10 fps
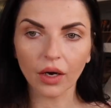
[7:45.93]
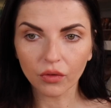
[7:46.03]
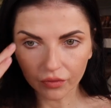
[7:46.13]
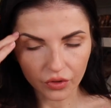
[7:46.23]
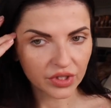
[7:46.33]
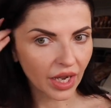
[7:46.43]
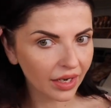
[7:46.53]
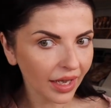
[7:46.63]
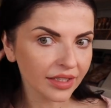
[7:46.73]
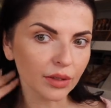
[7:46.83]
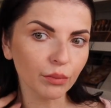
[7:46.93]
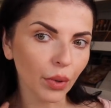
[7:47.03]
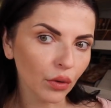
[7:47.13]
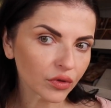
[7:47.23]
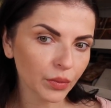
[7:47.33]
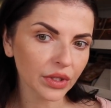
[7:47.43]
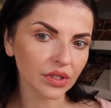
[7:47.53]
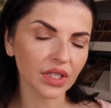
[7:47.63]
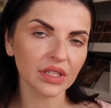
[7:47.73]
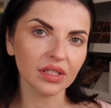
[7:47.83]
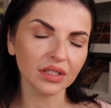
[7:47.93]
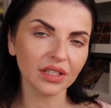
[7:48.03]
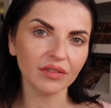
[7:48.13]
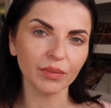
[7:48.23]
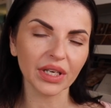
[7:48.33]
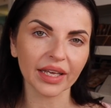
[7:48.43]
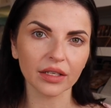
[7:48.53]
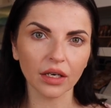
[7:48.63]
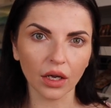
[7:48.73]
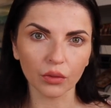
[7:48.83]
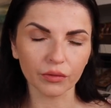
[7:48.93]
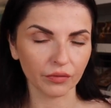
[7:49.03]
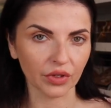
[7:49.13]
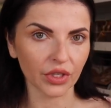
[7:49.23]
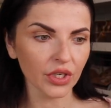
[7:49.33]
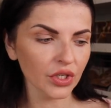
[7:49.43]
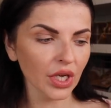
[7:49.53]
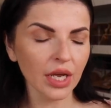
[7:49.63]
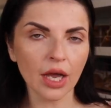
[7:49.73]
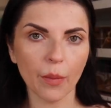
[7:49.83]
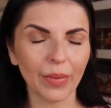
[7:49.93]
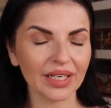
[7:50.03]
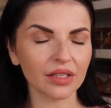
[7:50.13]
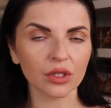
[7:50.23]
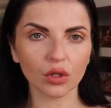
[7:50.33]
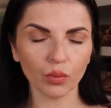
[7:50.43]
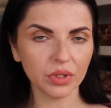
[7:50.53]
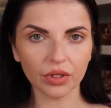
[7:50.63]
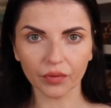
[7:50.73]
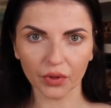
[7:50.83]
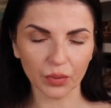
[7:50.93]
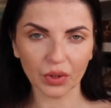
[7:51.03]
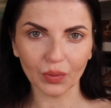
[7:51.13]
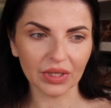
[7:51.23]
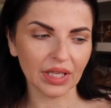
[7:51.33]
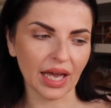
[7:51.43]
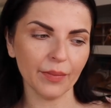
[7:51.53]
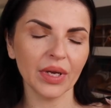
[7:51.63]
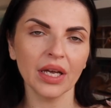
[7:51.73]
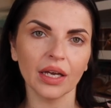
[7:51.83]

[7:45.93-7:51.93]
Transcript: of course, I like them both because they still give me like glowy finish, but it's so big difference between them.